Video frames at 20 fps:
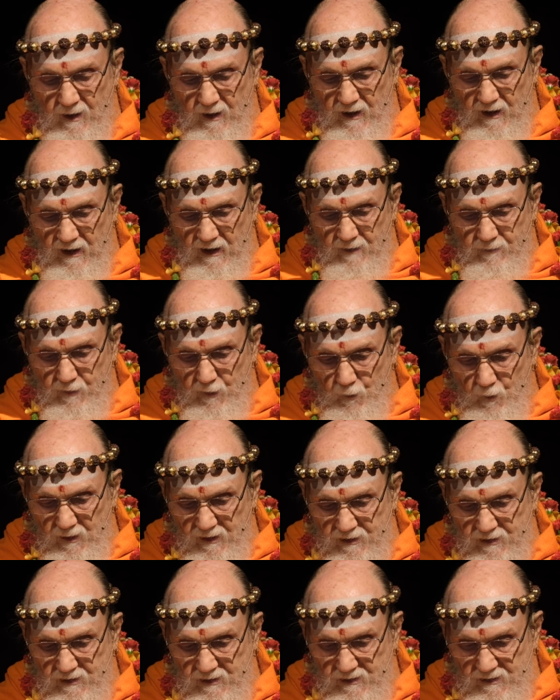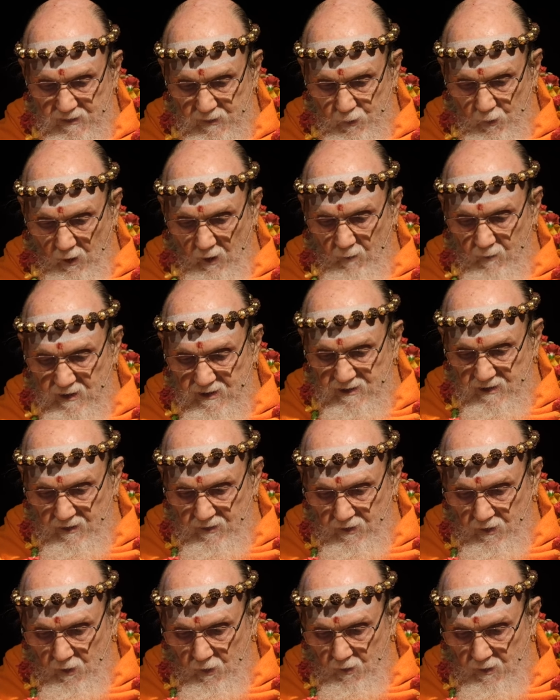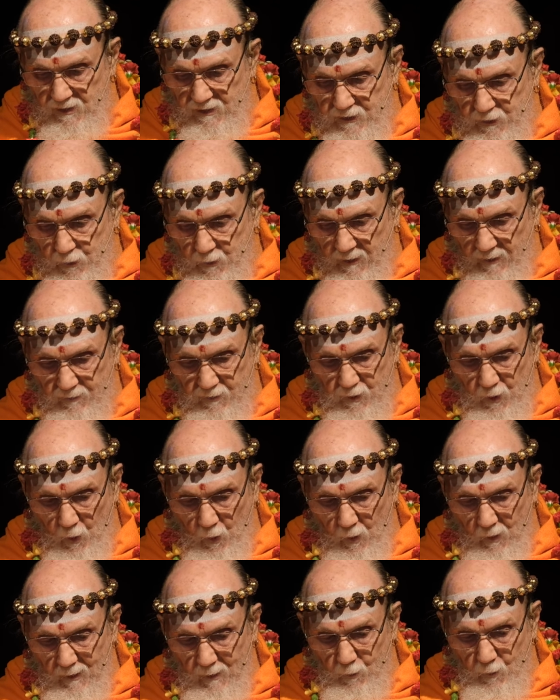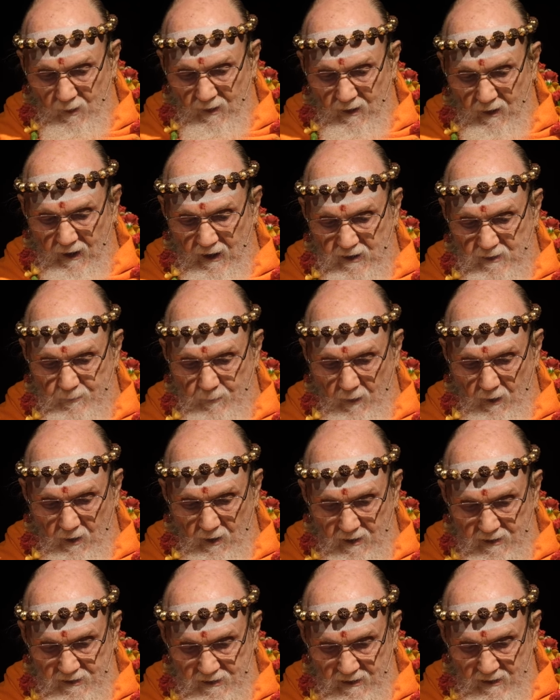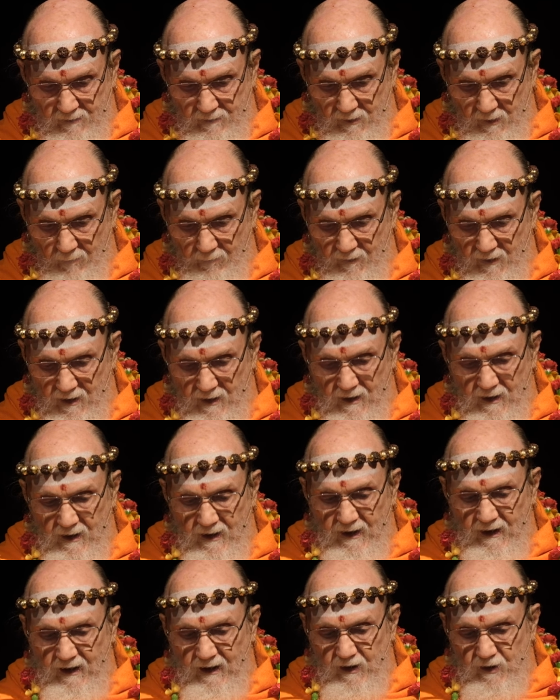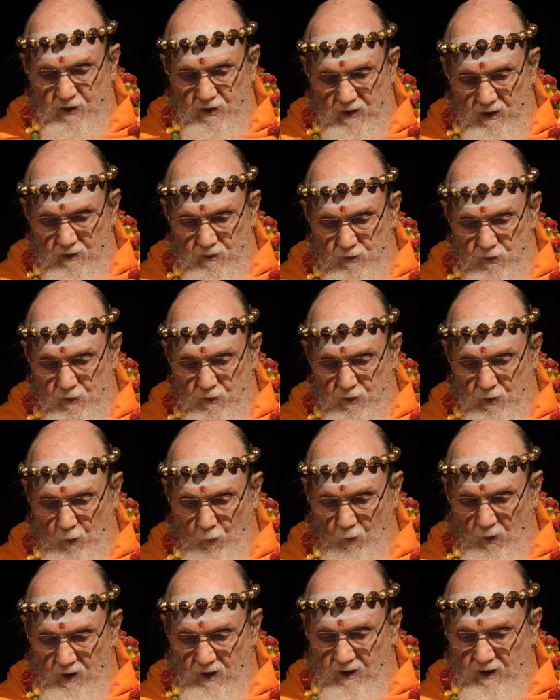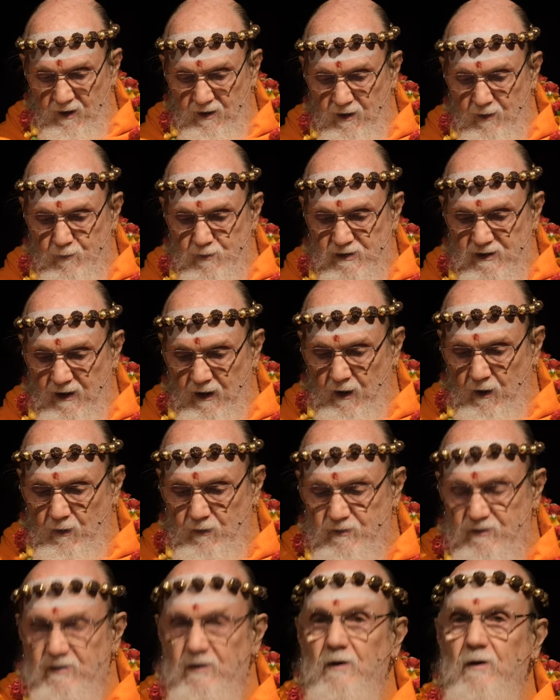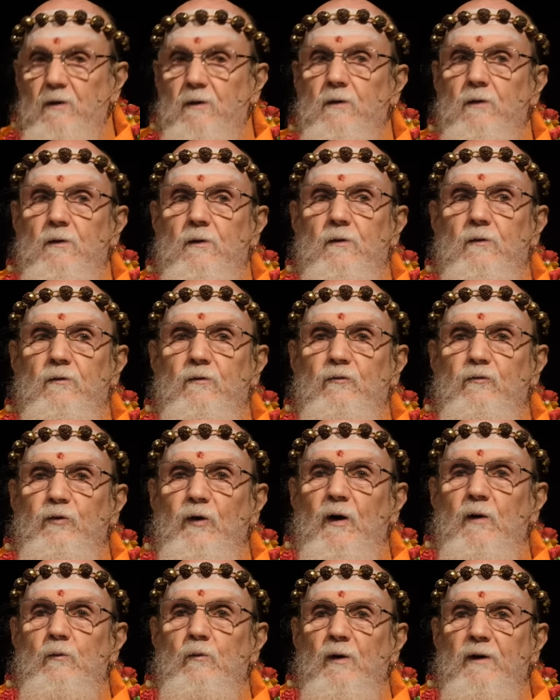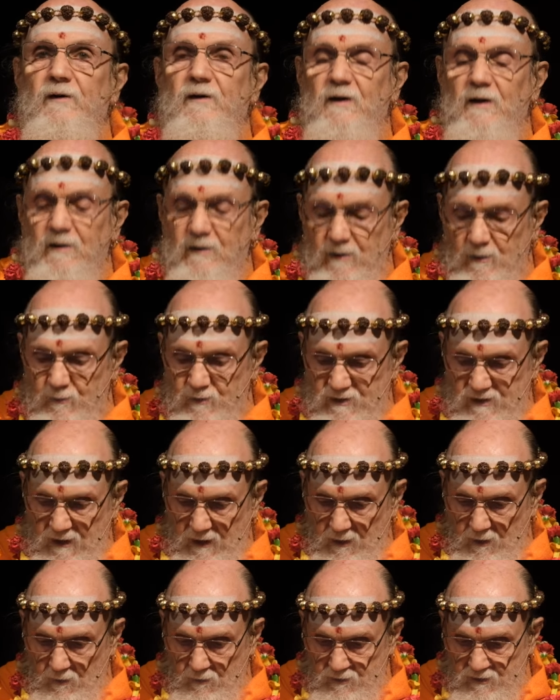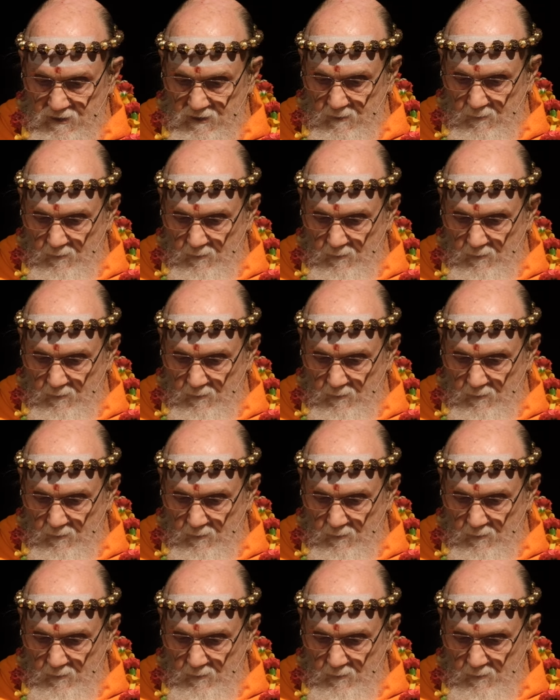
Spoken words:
Even rishis, swamis, and yogis who have totally realized Parashiva continue to work on themselves from within themselves.